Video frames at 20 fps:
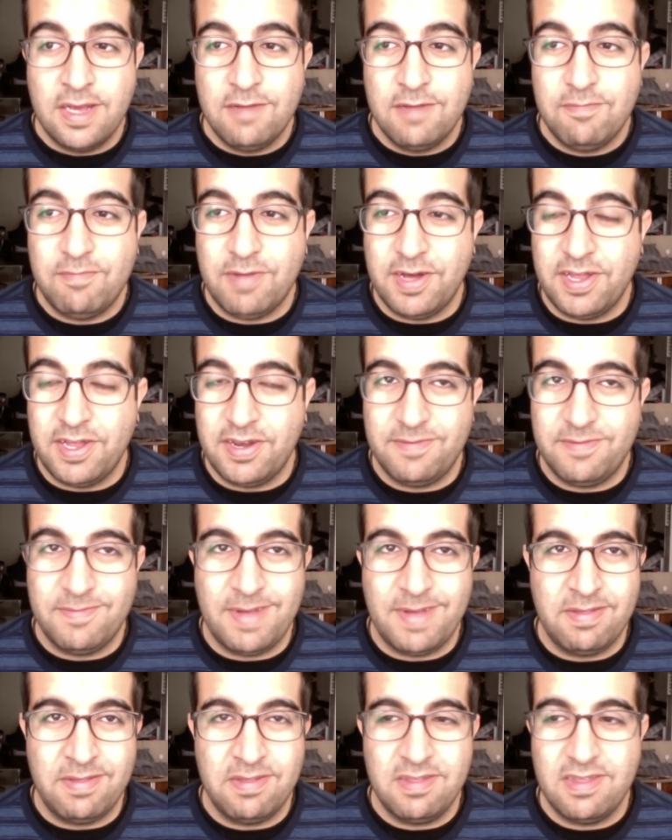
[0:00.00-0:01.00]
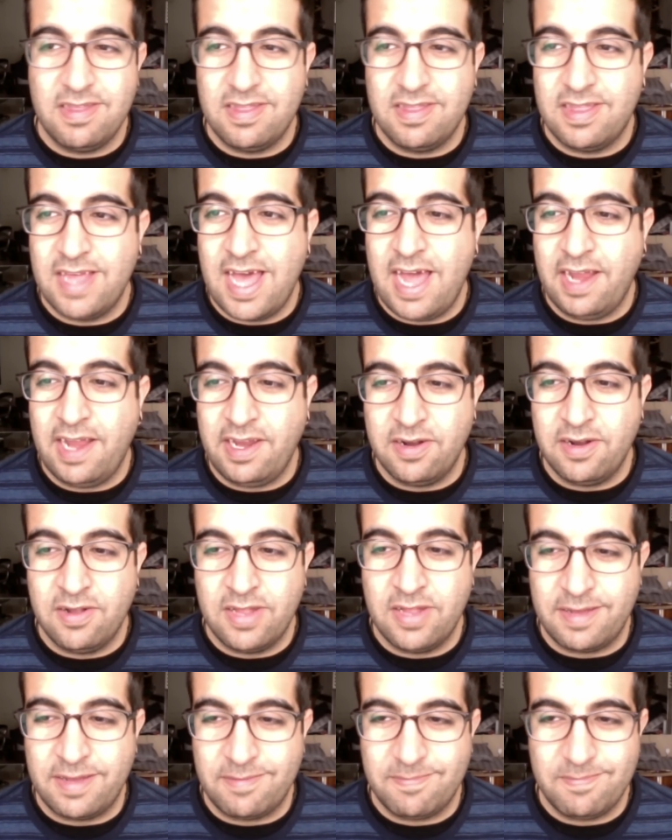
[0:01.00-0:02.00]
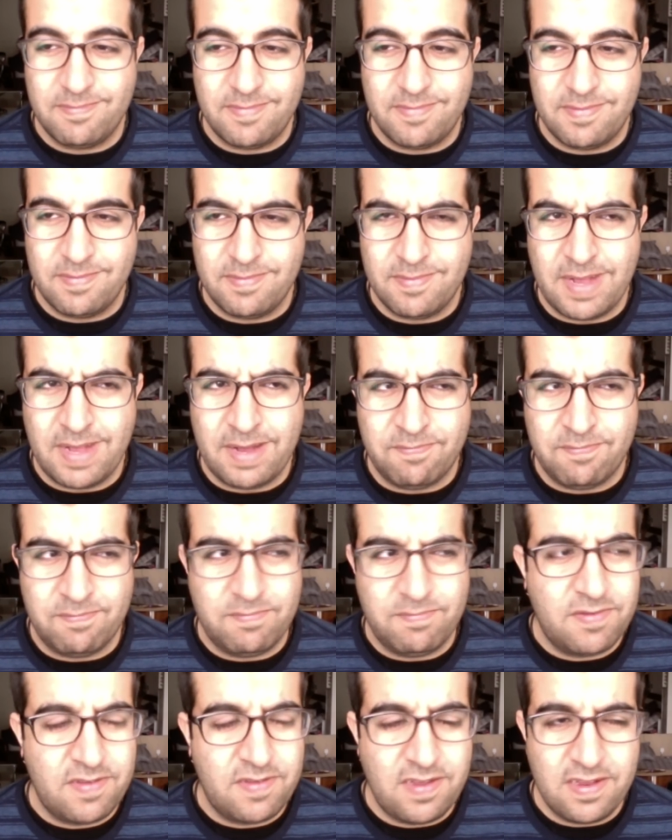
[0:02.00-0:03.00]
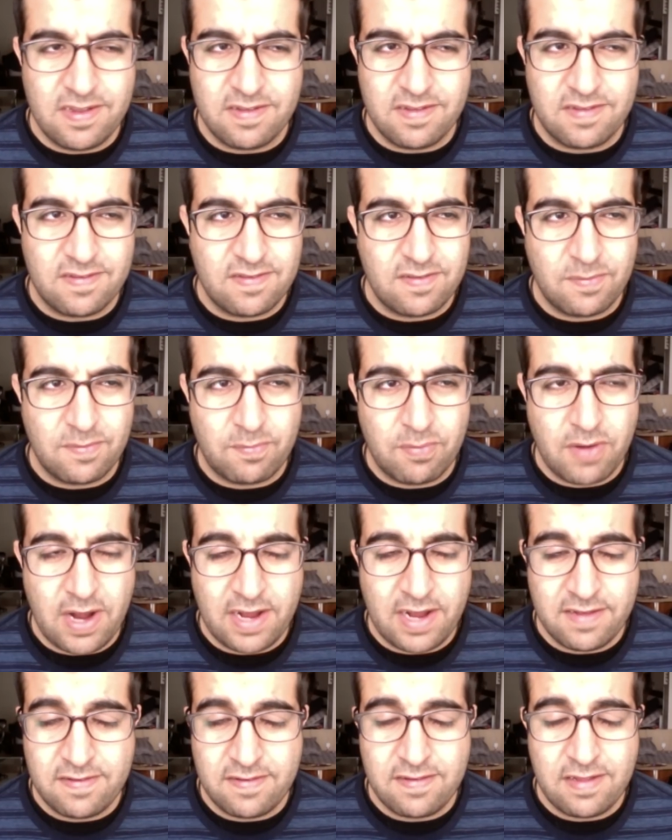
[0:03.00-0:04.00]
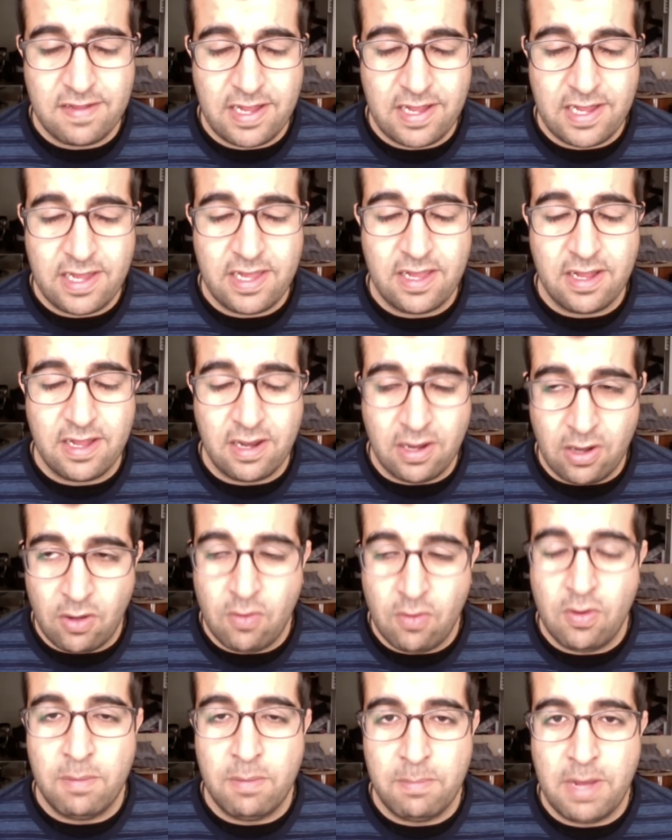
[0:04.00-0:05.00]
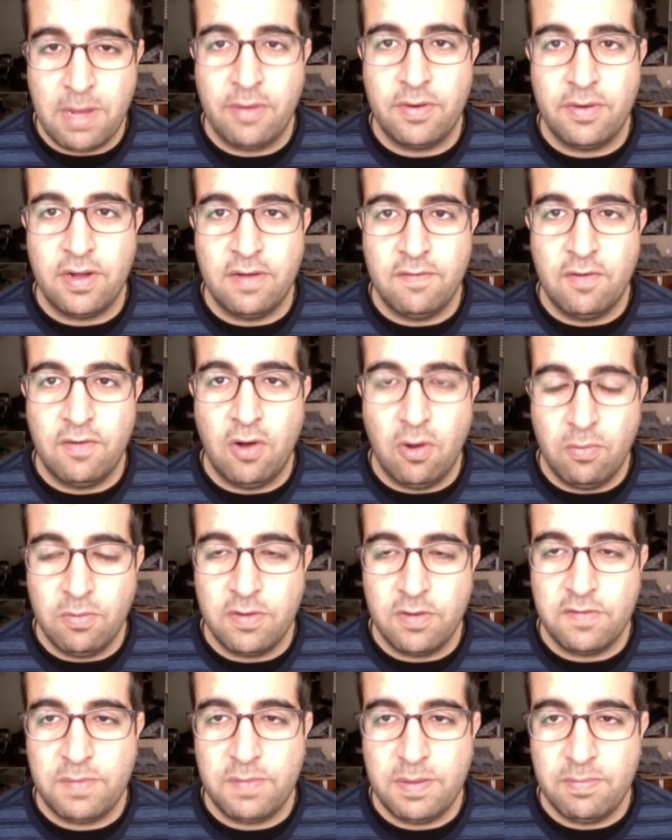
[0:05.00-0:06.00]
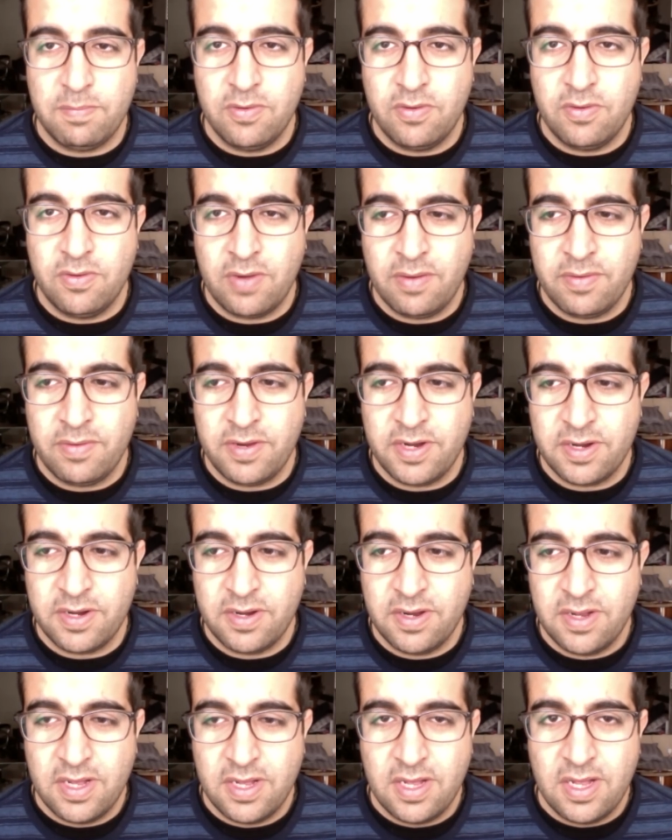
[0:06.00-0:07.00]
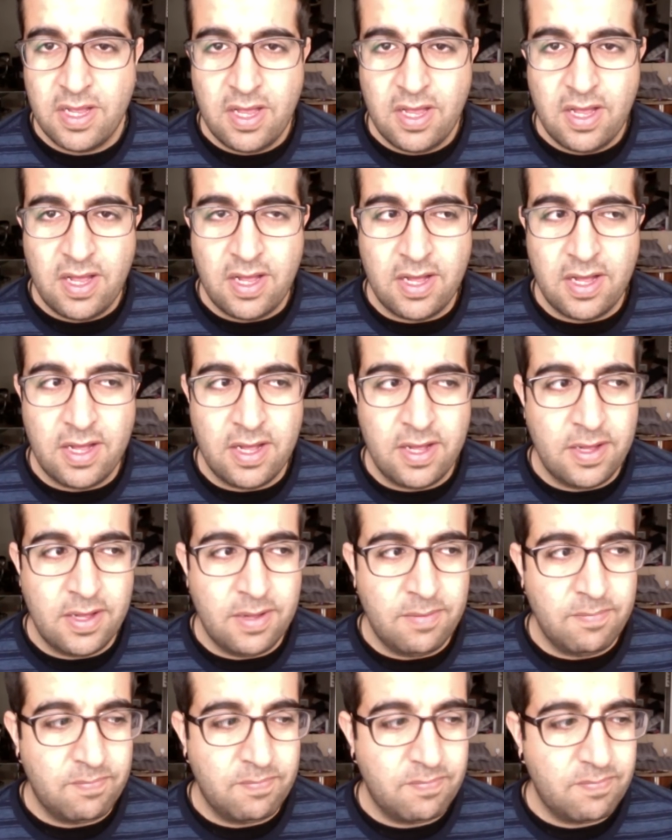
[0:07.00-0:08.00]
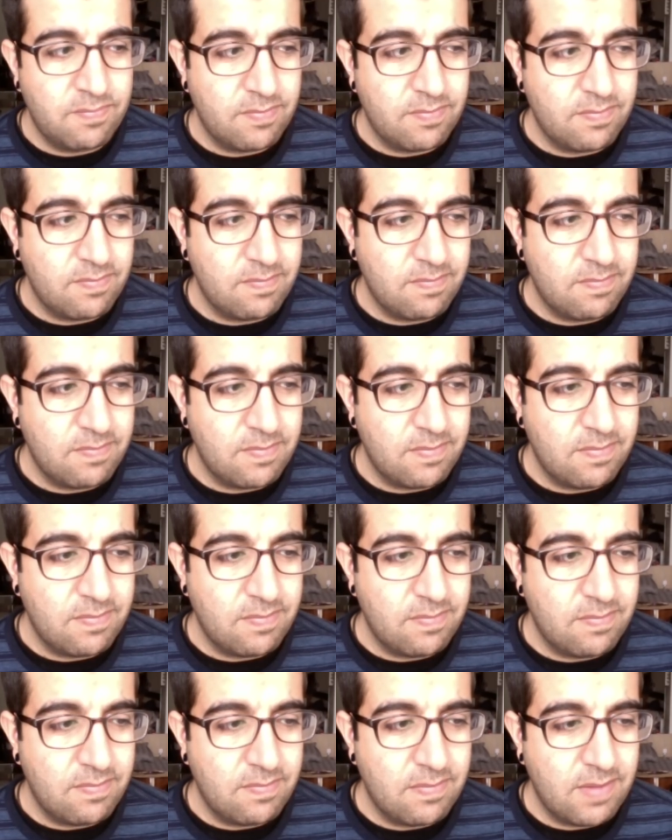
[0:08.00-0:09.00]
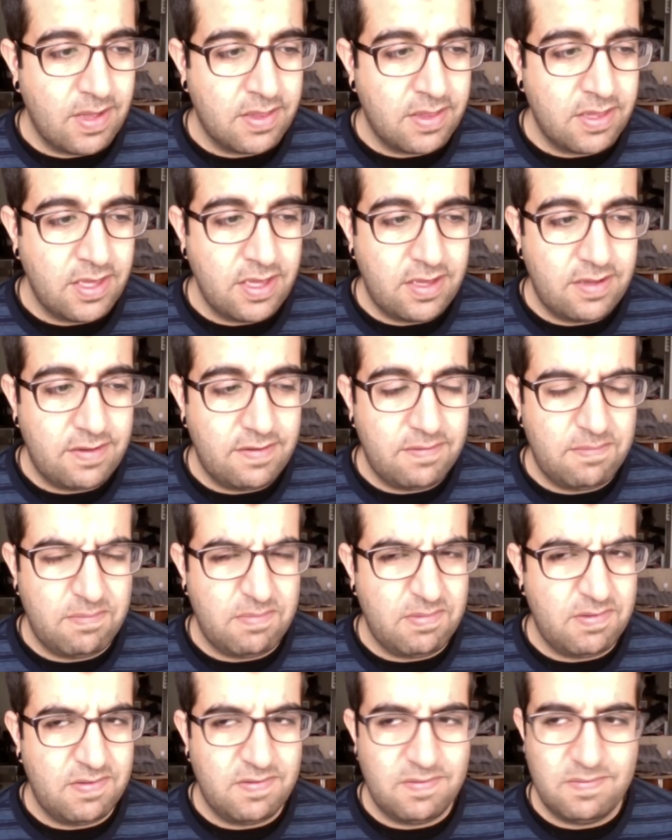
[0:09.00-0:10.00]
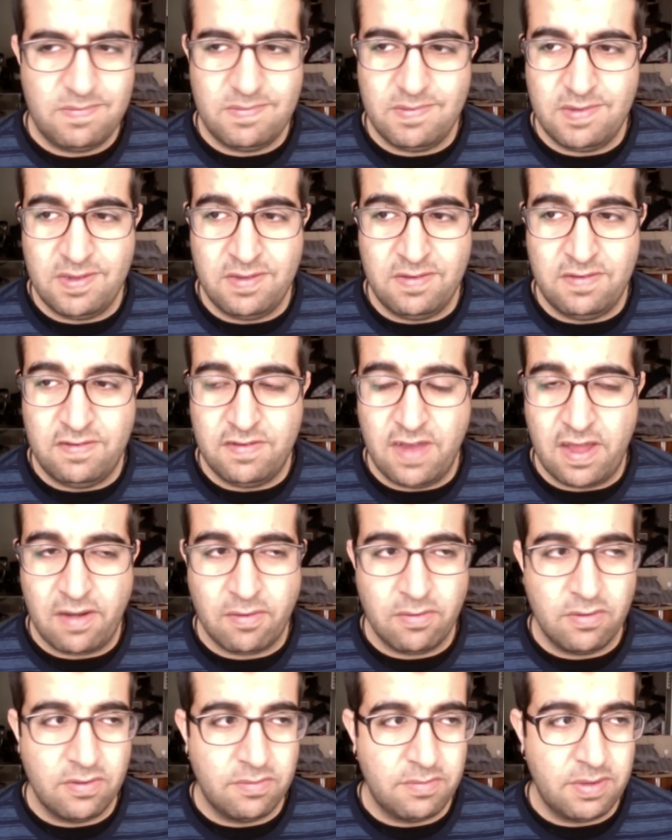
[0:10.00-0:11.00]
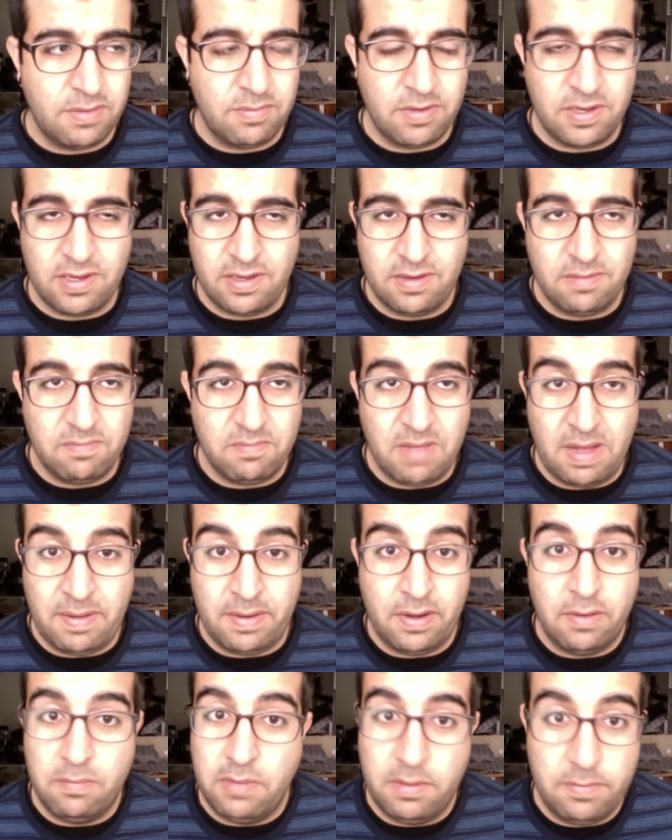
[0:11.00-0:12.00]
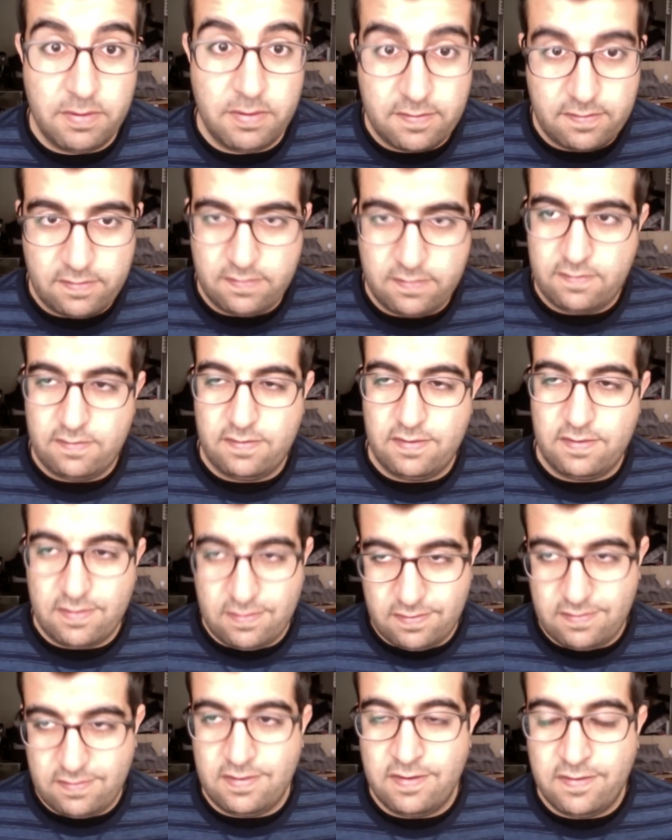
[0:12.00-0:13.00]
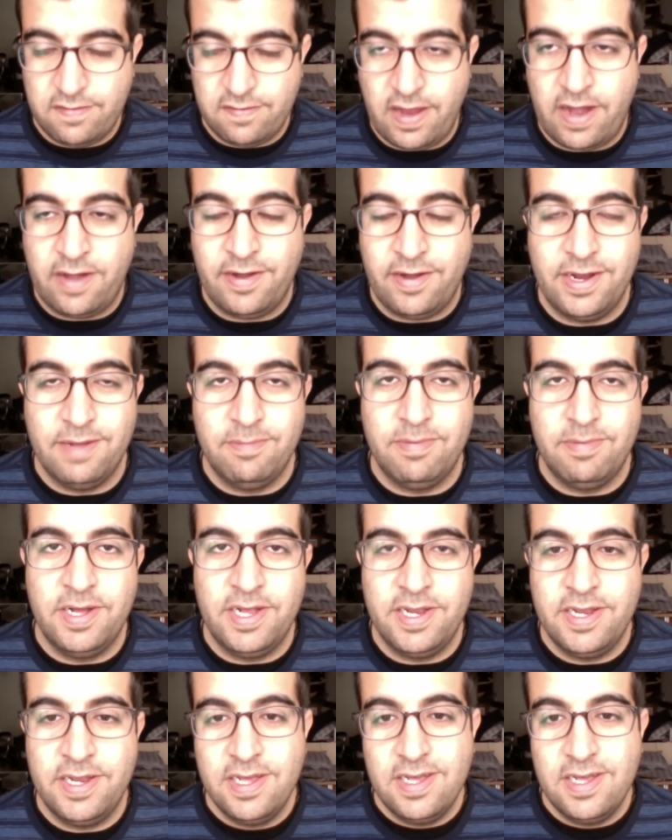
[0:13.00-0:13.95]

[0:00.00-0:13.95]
But other than that, you know, like, I've seen a surprisingly low amount of homeless people around here. I think just in general, maybe it's just this area, but